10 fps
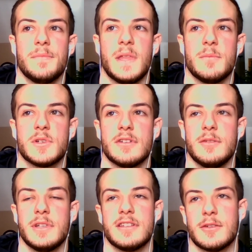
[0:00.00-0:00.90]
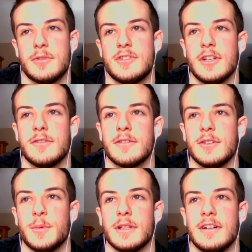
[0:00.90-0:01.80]
I'm sure I'll be stuck with Joe for a
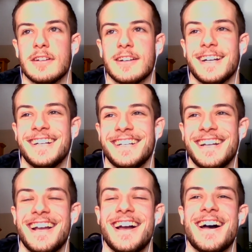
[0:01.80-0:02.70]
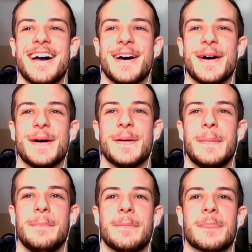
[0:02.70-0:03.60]
little bit longer. um,
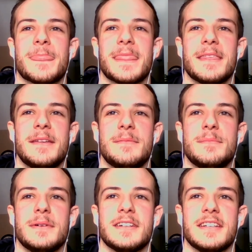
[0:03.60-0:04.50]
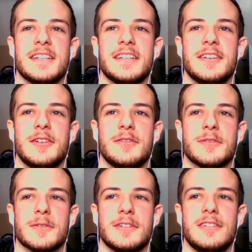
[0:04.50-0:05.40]
but
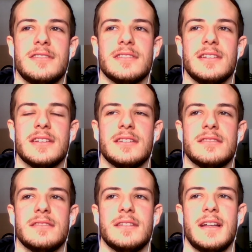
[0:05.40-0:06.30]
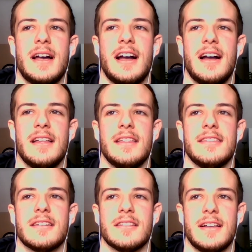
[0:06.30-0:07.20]
overall, the
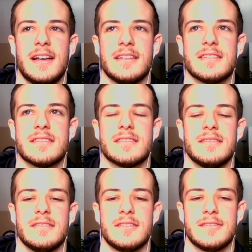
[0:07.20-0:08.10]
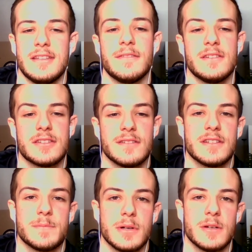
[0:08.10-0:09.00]
class definitely served its
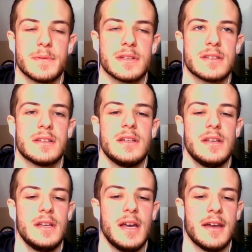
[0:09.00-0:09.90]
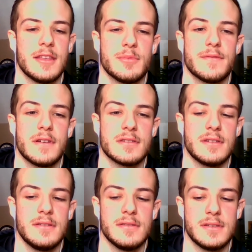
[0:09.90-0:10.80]
purpose. I think Professor
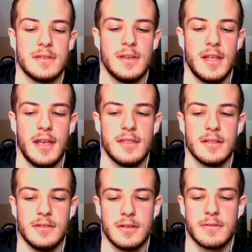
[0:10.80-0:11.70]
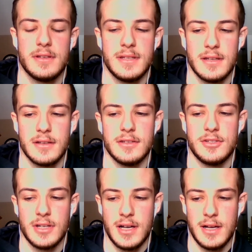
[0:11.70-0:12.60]
Hughes, in the long run, did a good
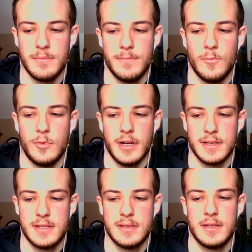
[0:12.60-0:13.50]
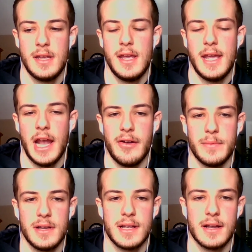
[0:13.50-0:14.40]
job once
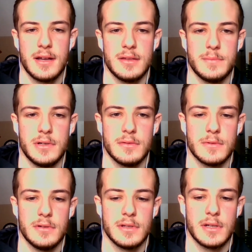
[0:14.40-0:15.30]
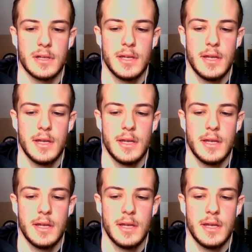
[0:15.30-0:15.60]
everybody kind of got the ball rolling.